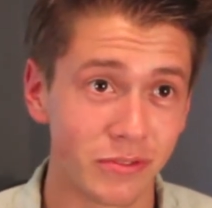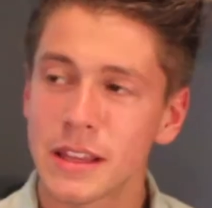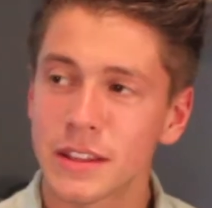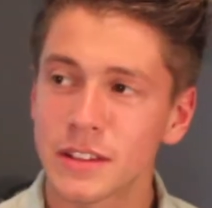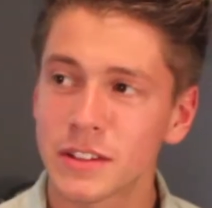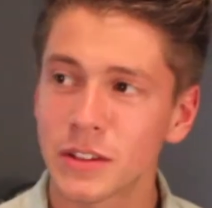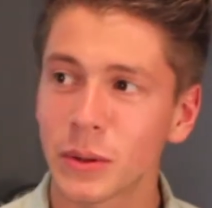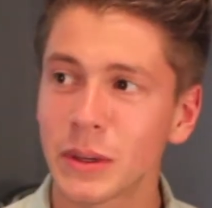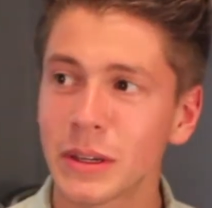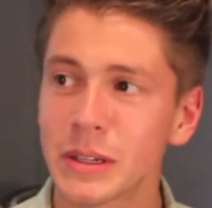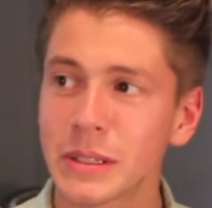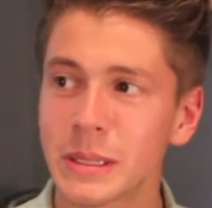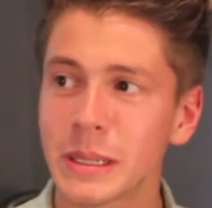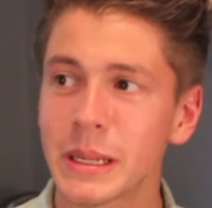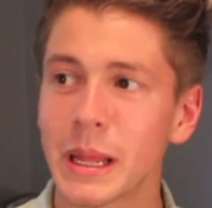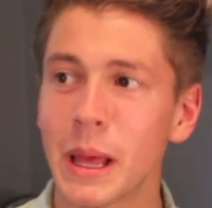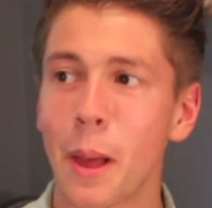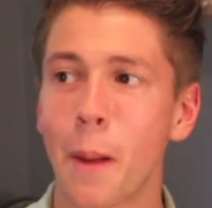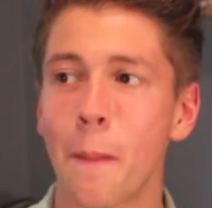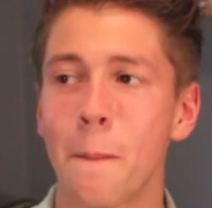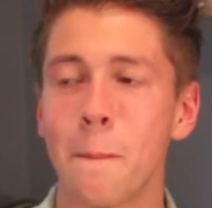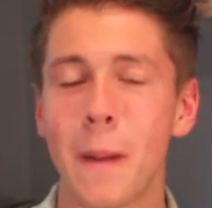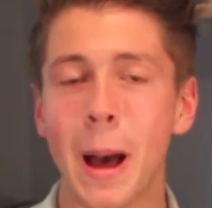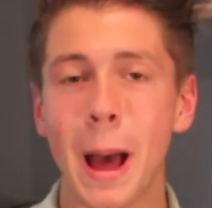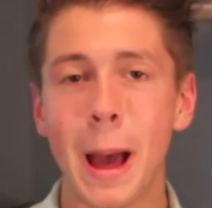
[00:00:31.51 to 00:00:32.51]
So here's a
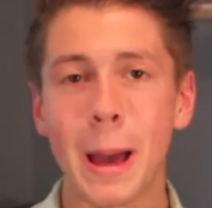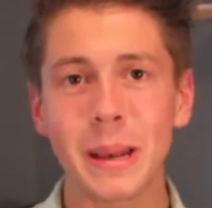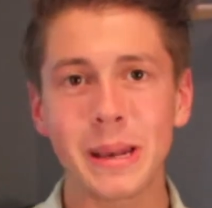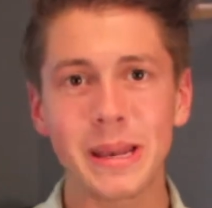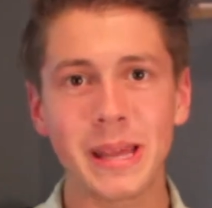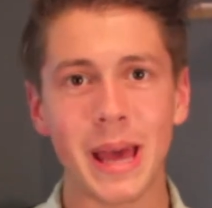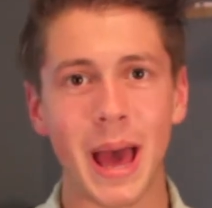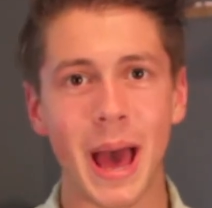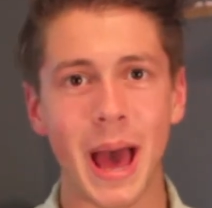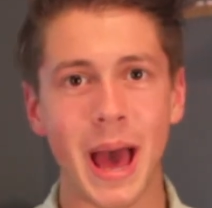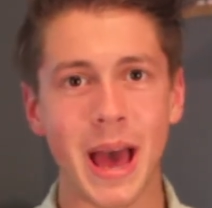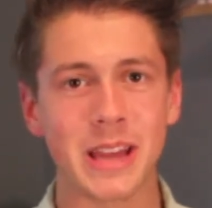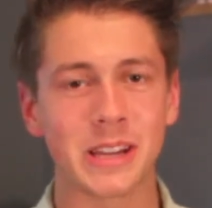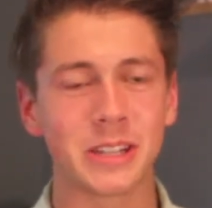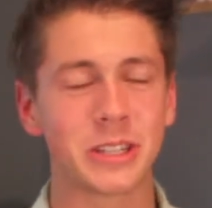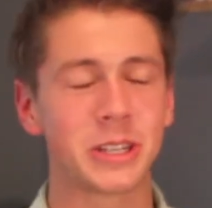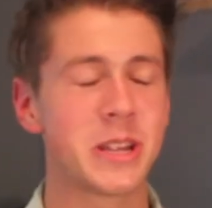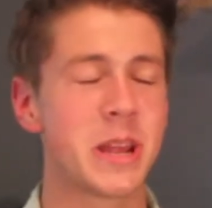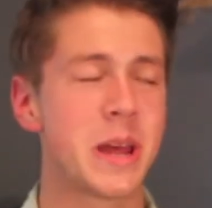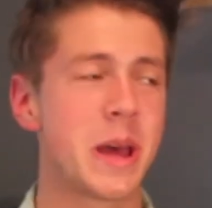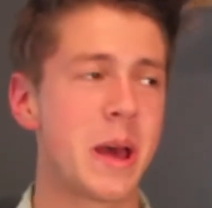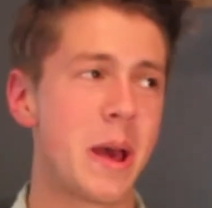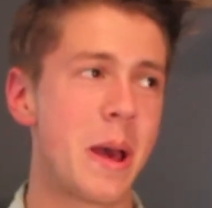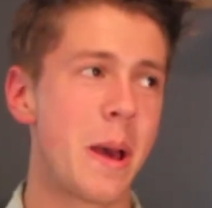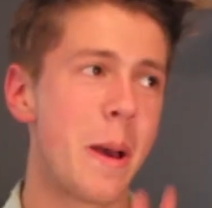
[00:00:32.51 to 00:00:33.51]
little
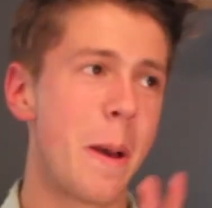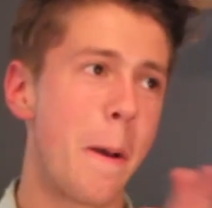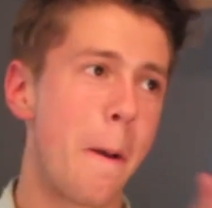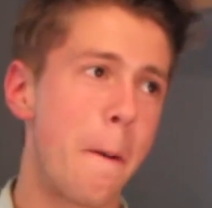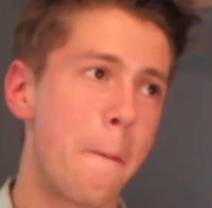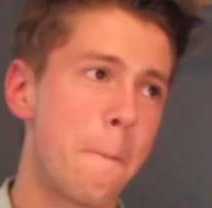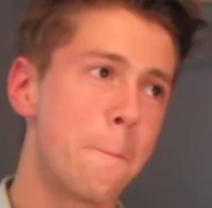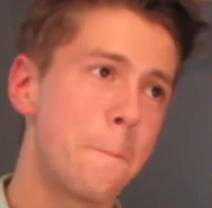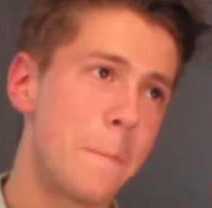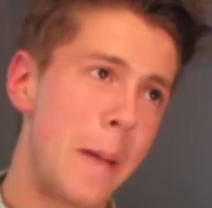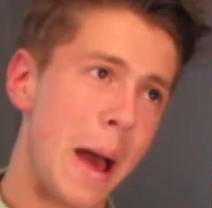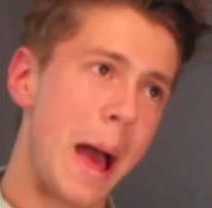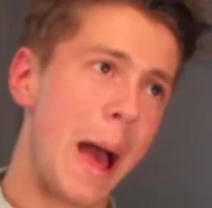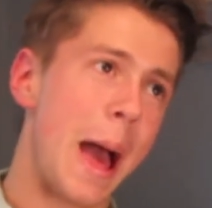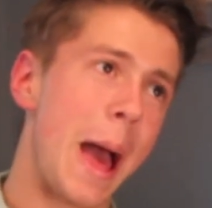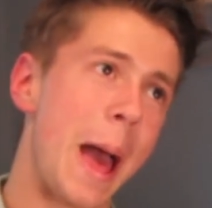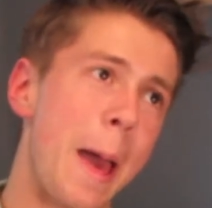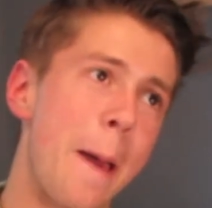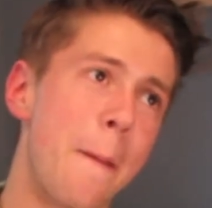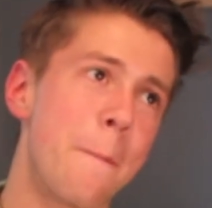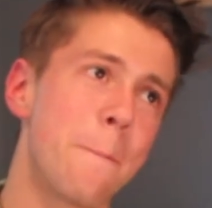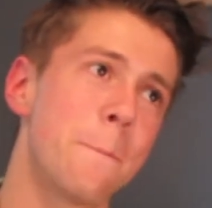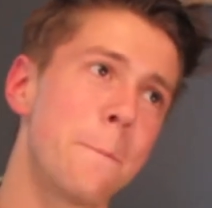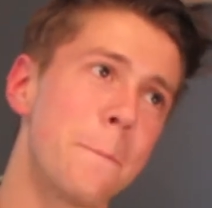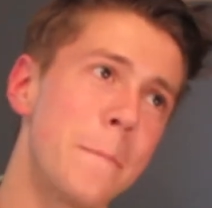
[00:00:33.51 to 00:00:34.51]
montage.
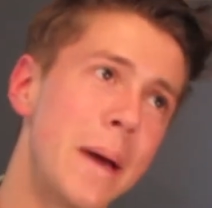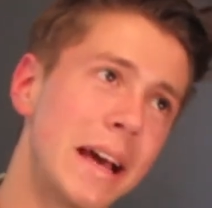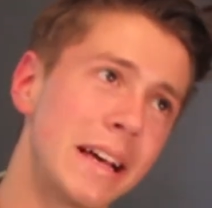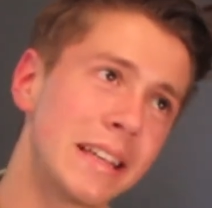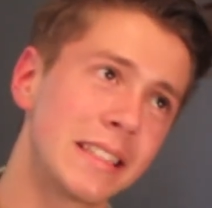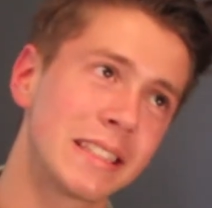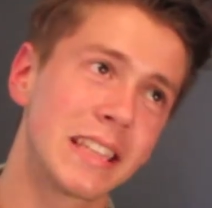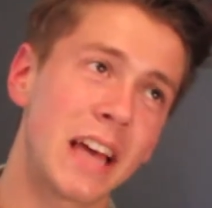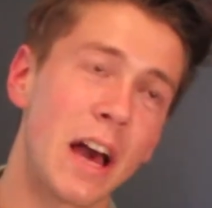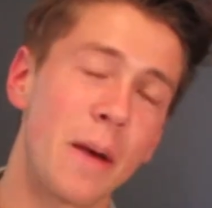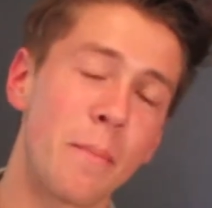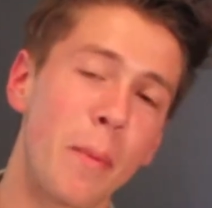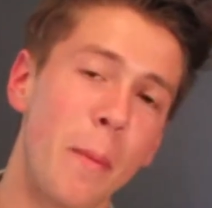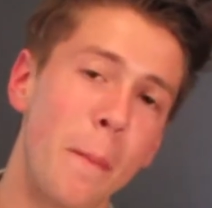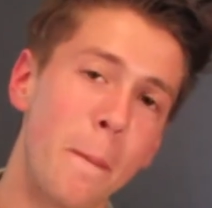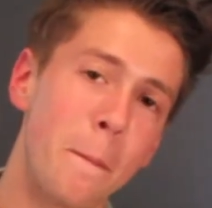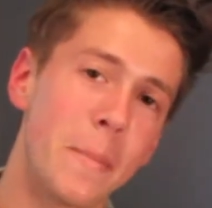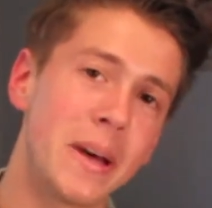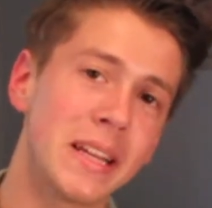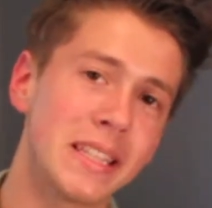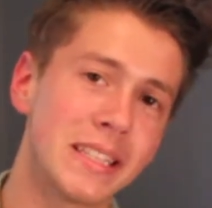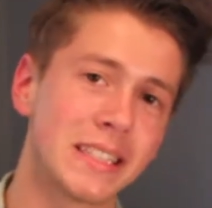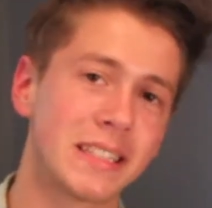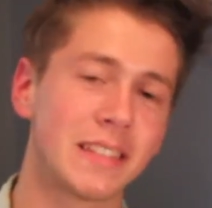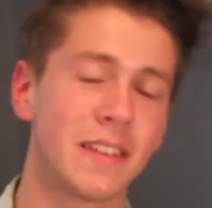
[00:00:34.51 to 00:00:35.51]
My past couple
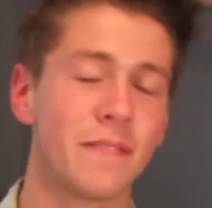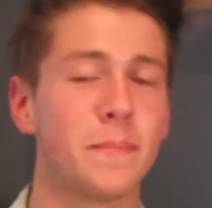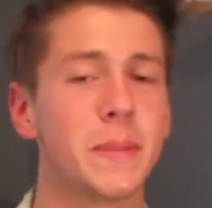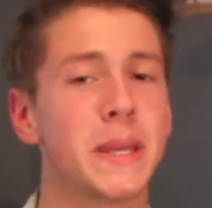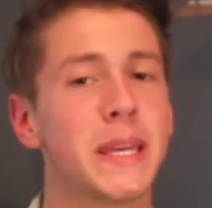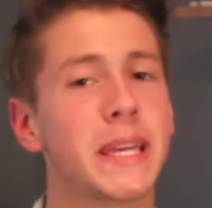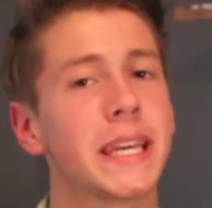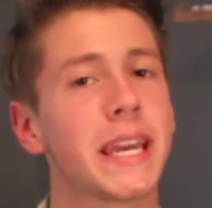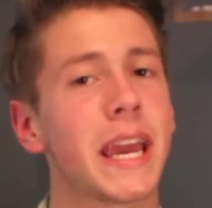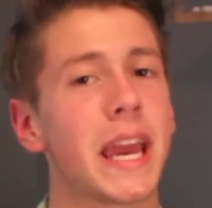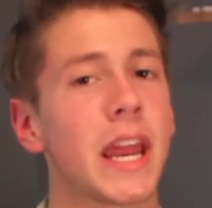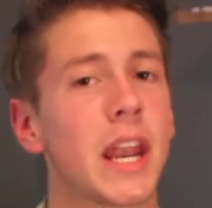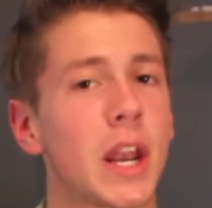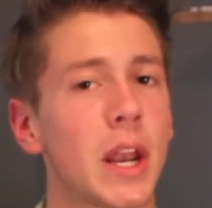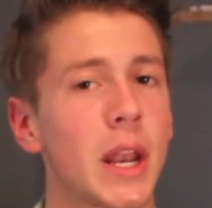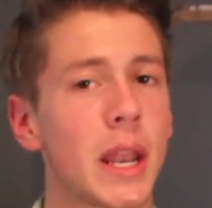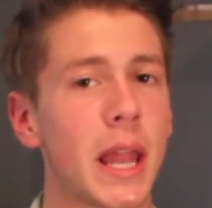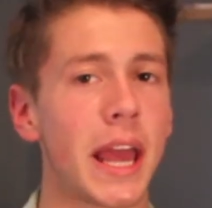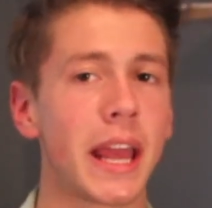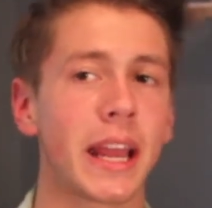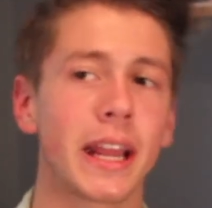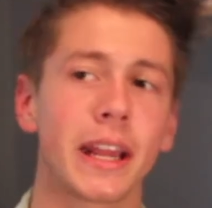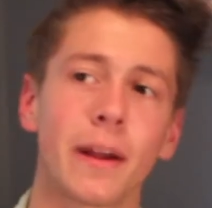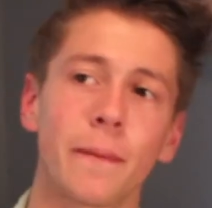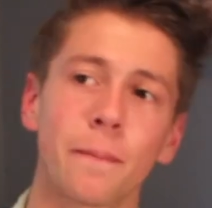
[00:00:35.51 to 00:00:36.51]
months of me getting
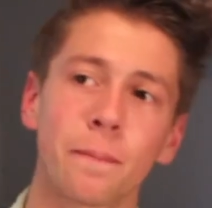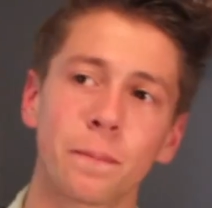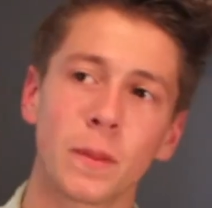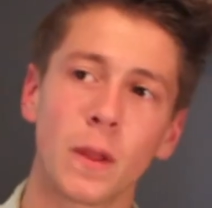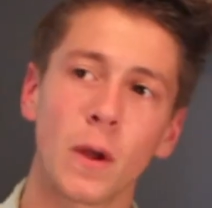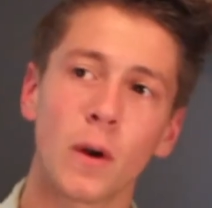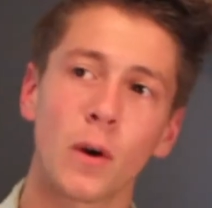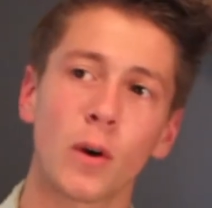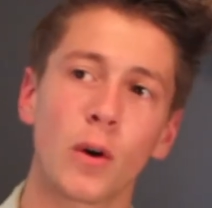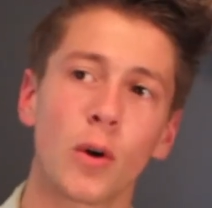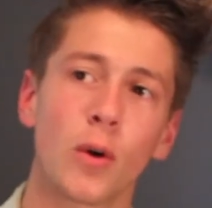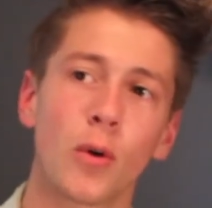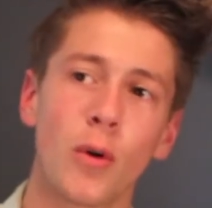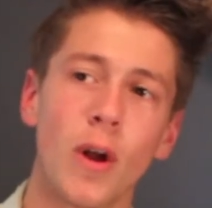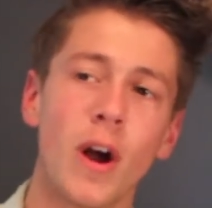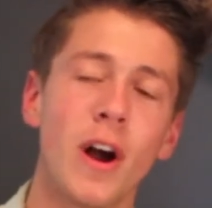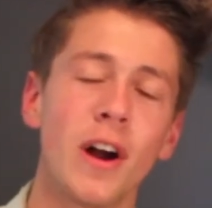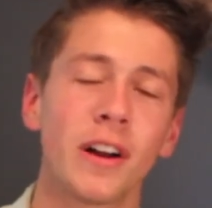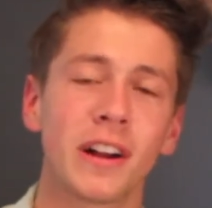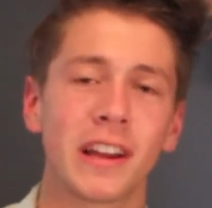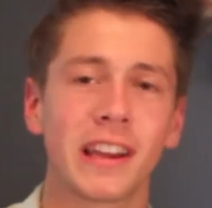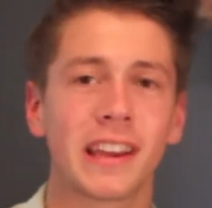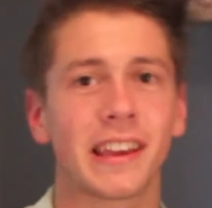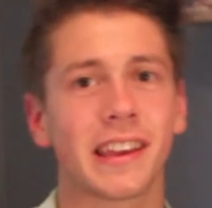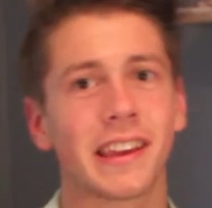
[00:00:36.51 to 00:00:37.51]
like
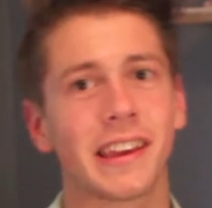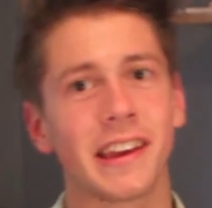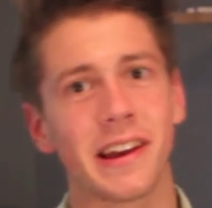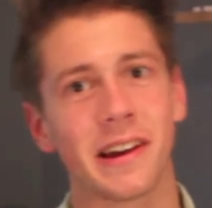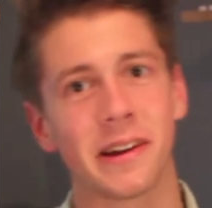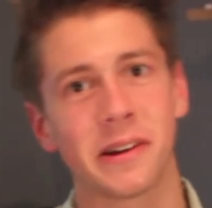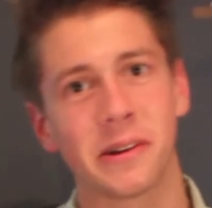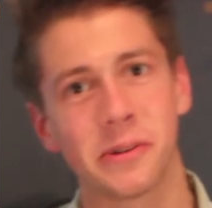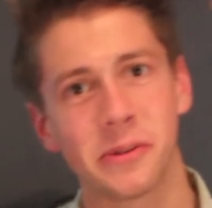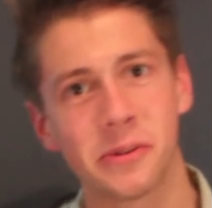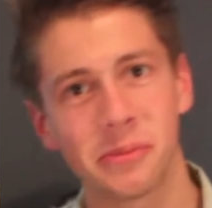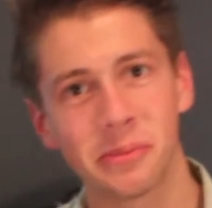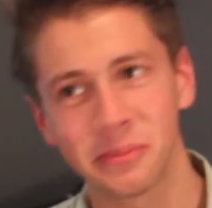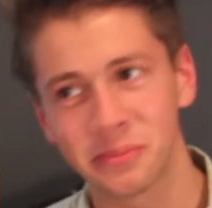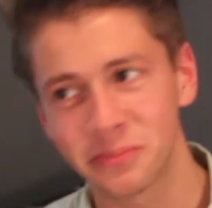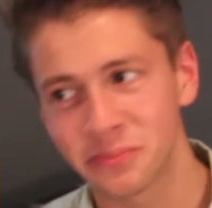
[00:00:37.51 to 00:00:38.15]
crunk, yo.